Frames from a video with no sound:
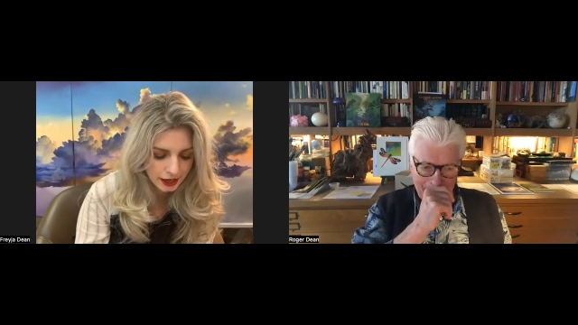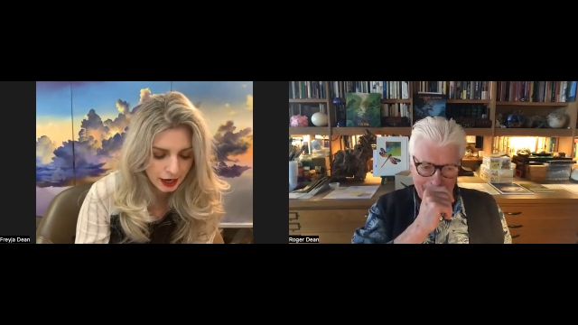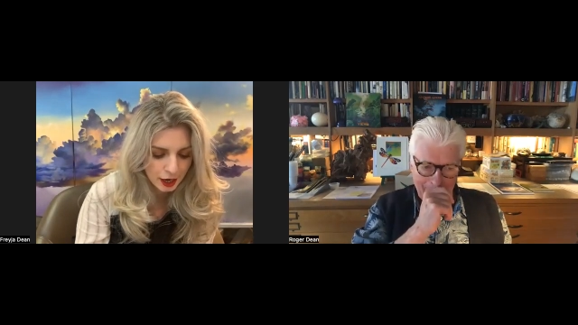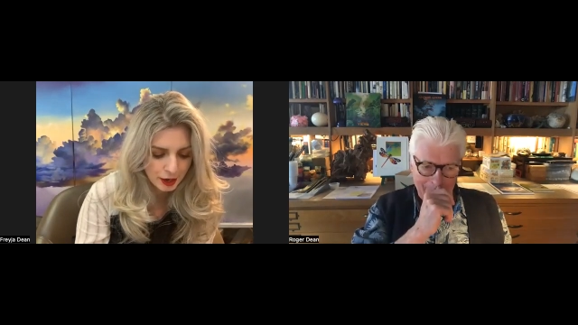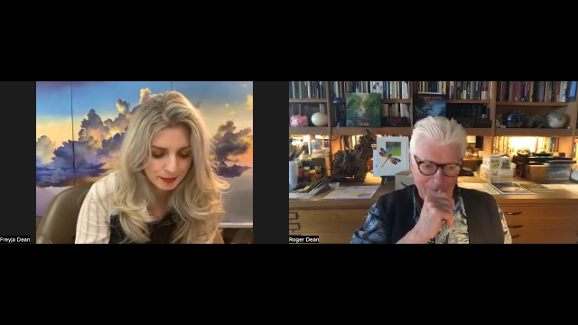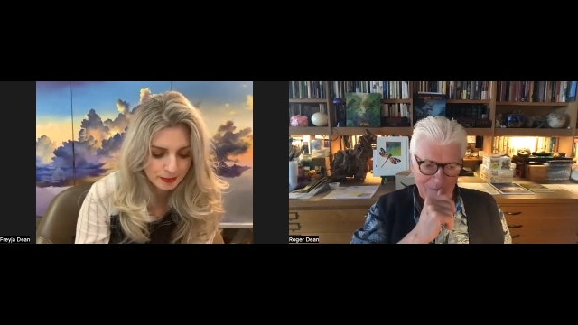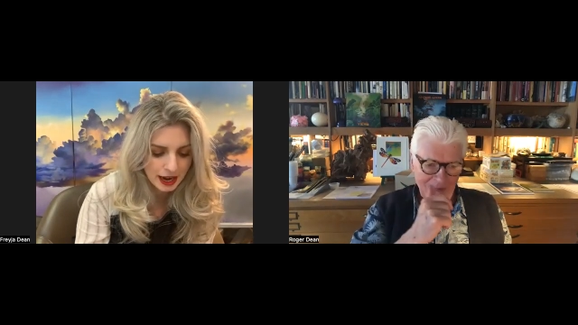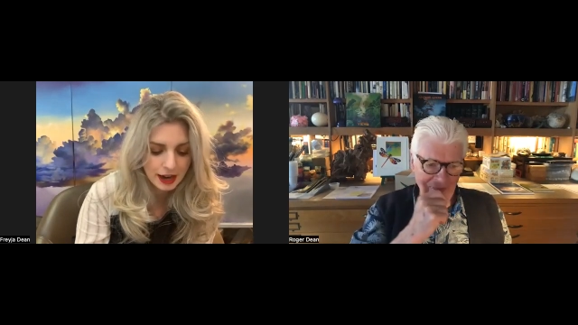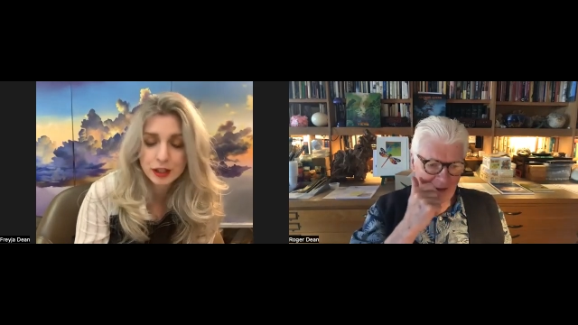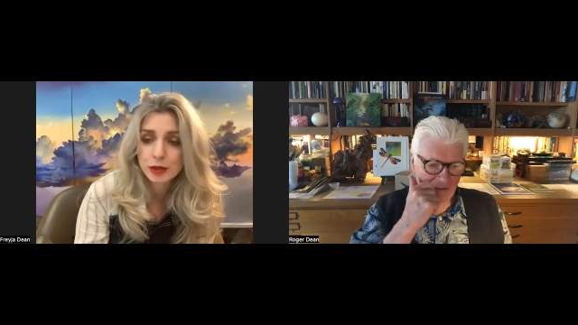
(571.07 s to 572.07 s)
Speaker 1: um,
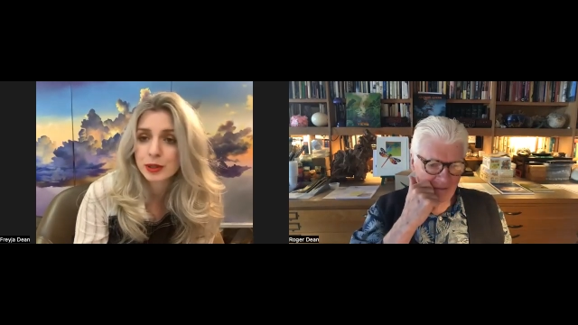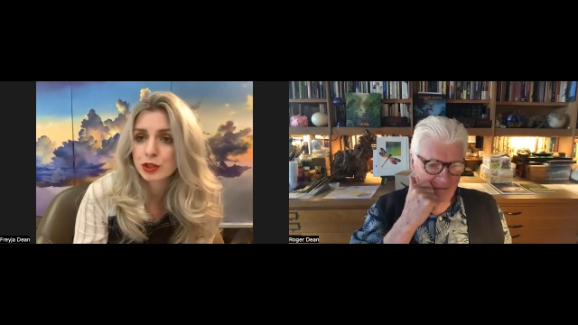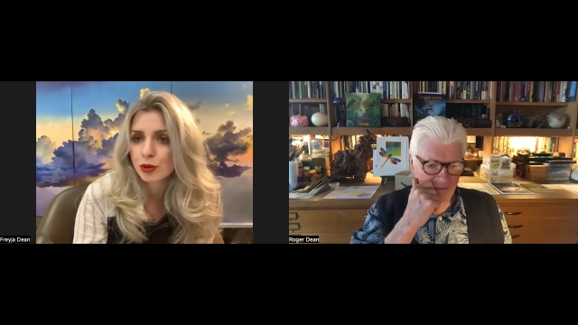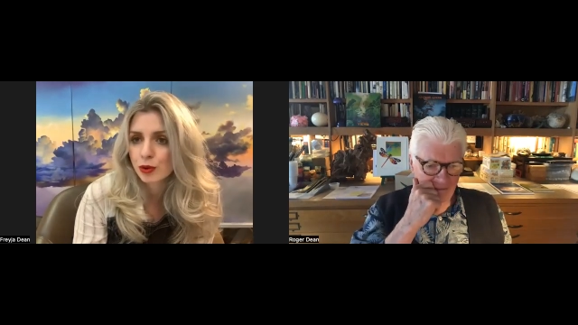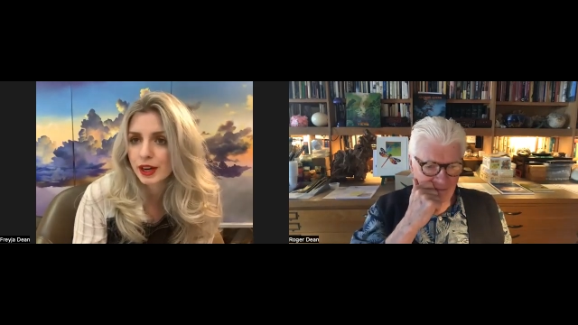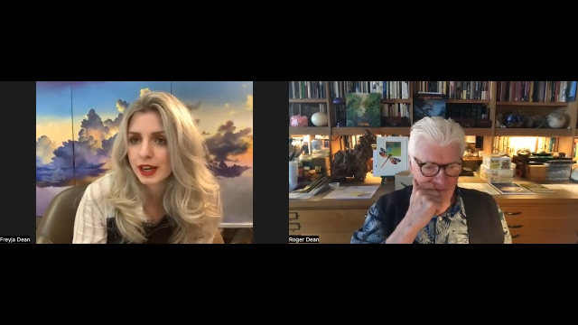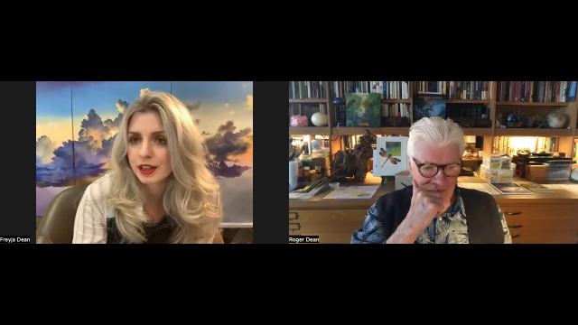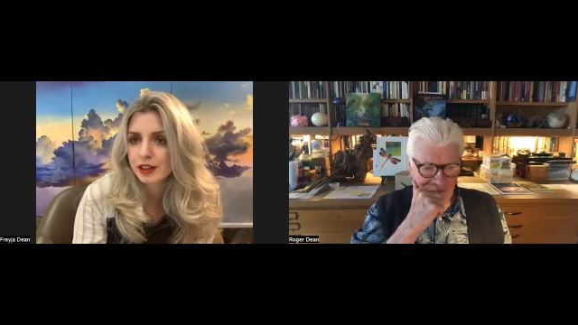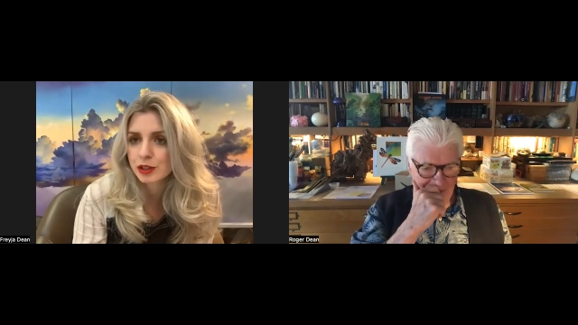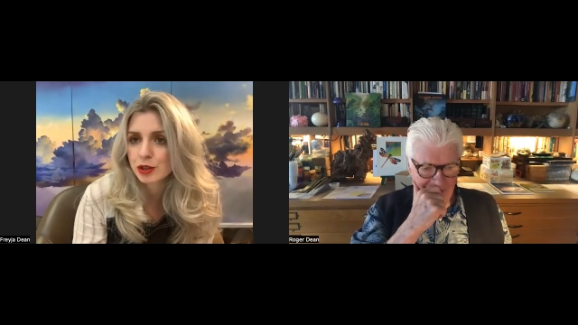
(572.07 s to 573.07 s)
how do you
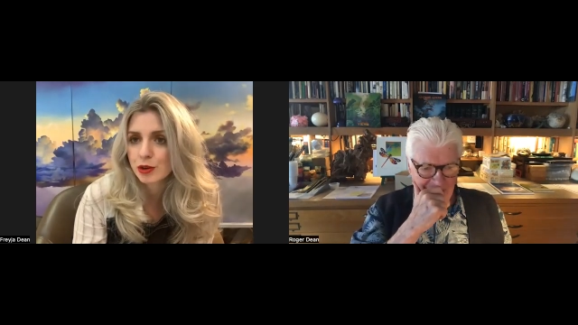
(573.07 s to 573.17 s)
enjoy the